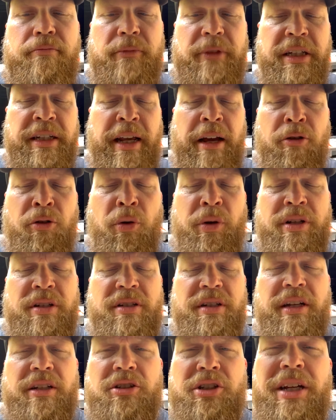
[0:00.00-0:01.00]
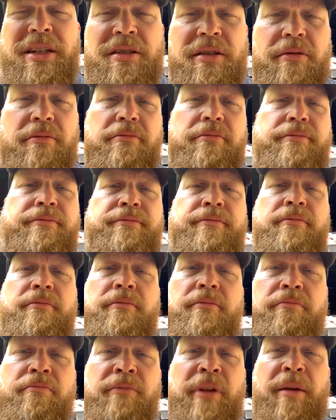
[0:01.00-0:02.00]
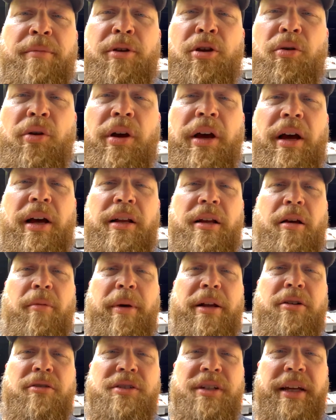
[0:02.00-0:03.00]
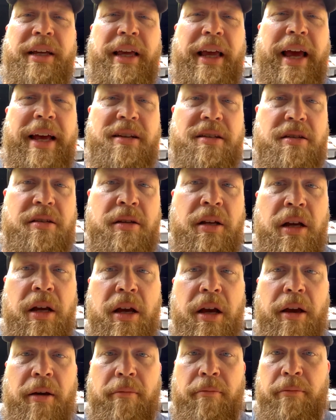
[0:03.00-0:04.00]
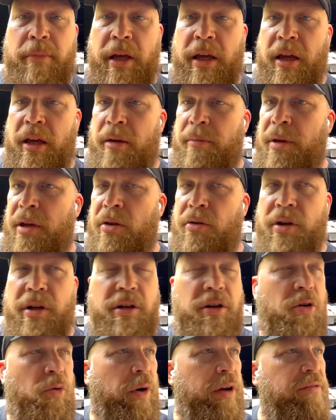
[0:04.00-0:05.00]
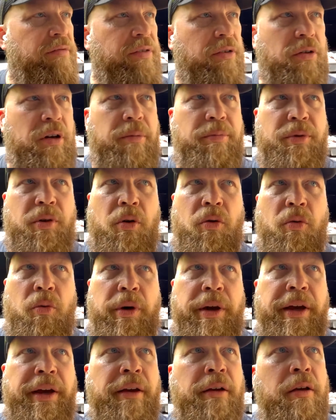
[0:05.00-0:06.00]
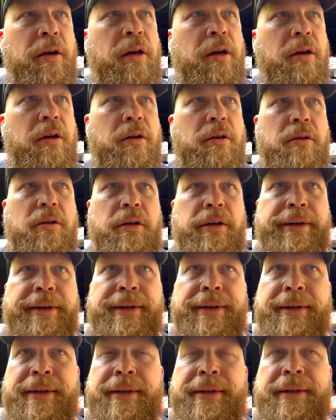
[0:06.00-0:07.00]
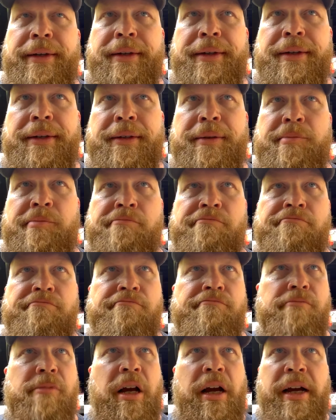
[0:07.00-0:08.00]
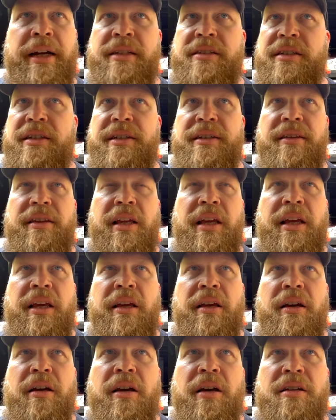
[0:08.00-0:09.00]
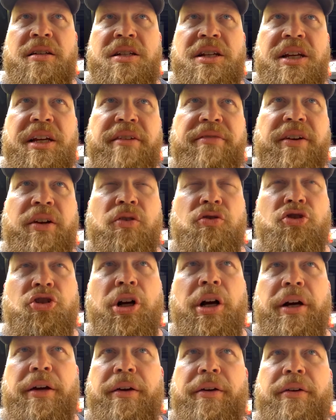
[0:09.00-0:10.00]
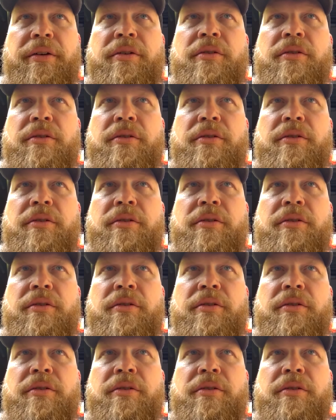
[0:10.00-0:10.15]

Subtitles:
Now you can say, Jason, maybe you got a better tank of gas. Maybe you didn't quite fill it up the whole way. I did the TFL truck.